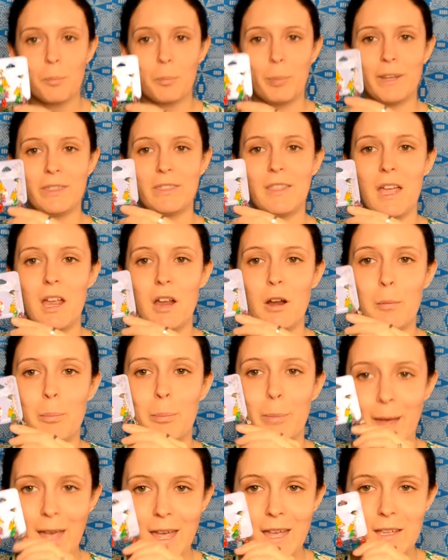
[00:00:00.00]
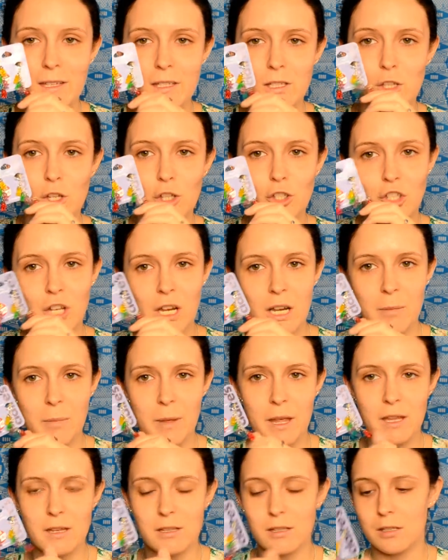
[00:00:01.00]
but they're bears, so jelly
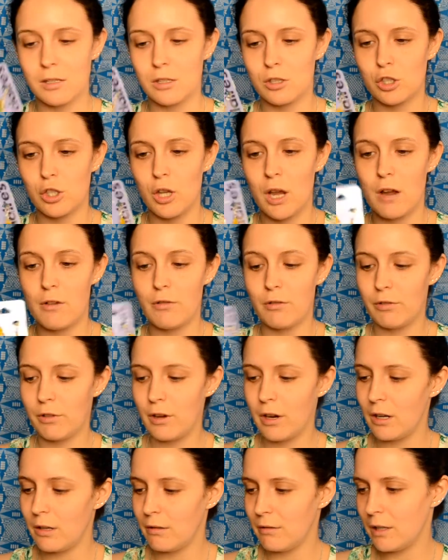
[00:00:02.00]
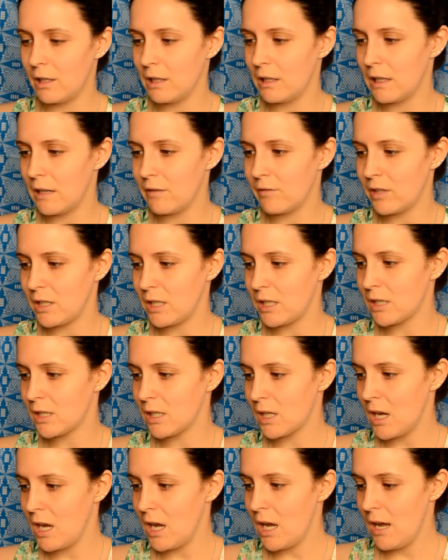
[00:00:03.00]
bears. So I really, really love these.
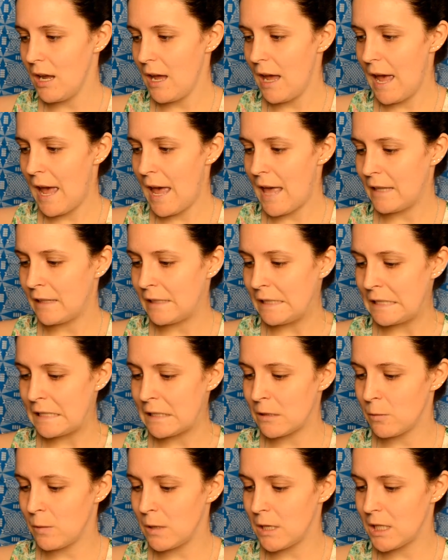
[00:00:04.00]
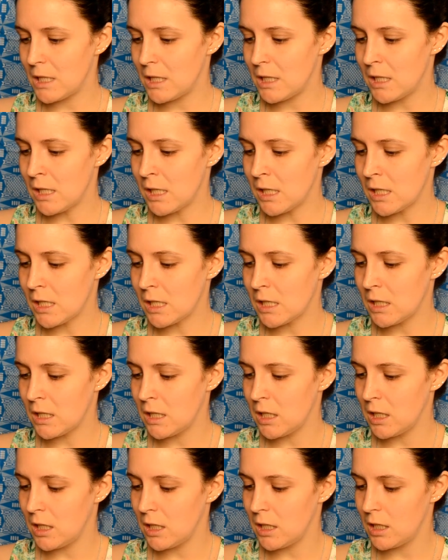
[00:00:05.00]
And these ones
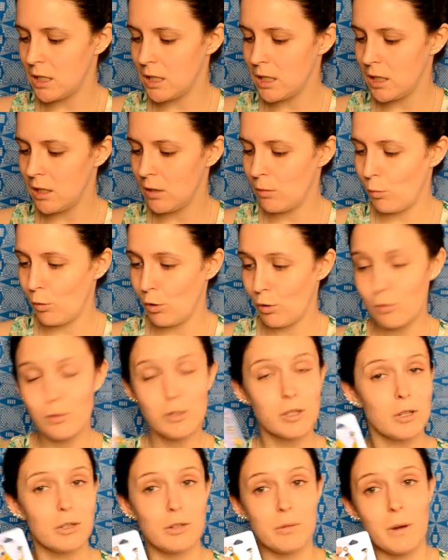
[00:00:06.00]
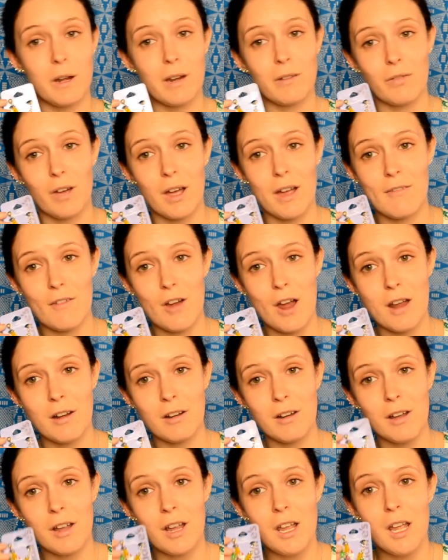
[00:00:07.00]
were also 25 rand
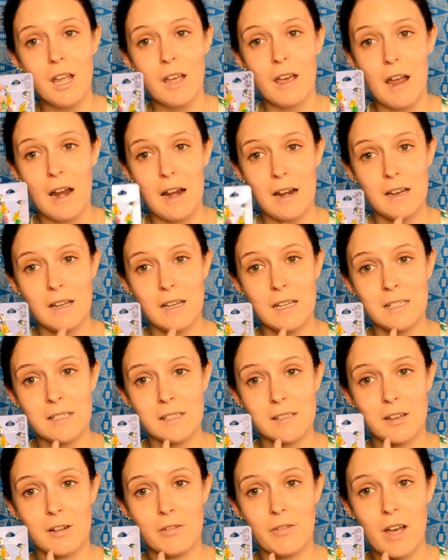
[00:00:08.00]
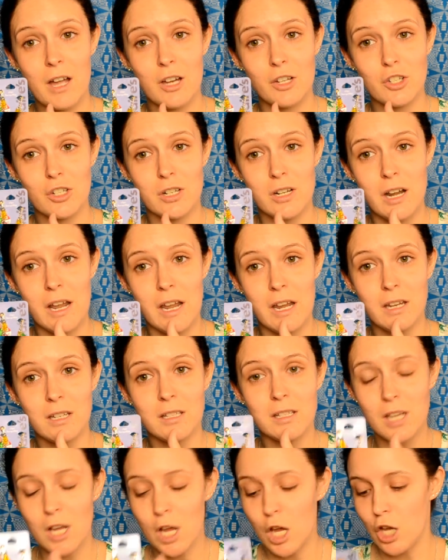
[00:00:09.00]
and instead of 108.
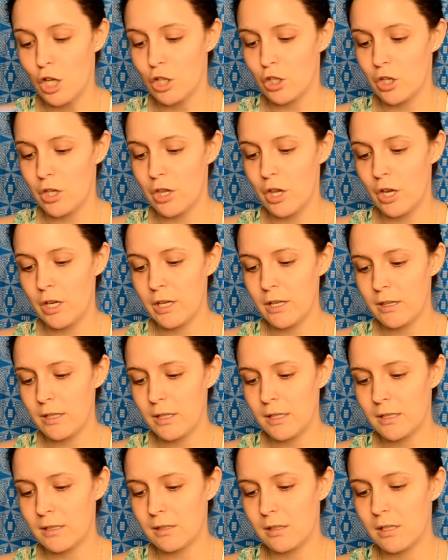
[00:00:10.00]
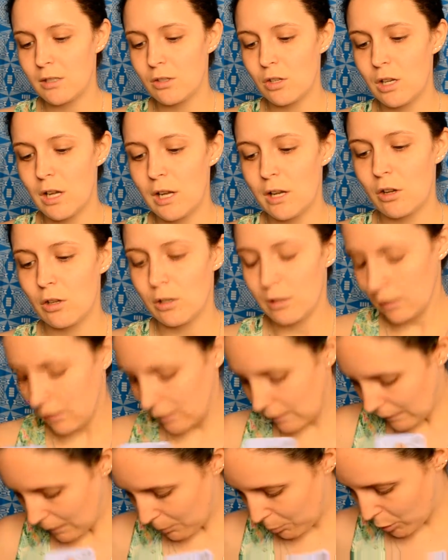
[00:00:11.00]
So the only thing is, these are like on
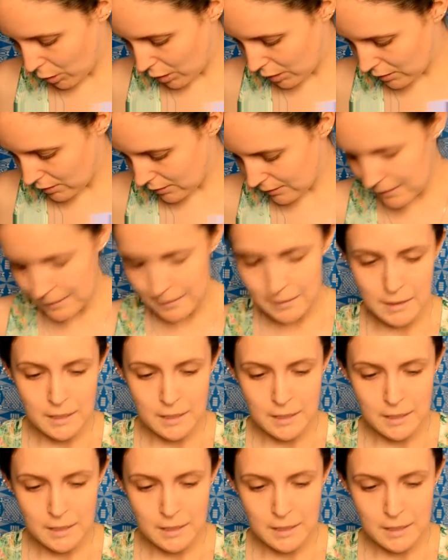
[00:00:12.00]
clip-ons,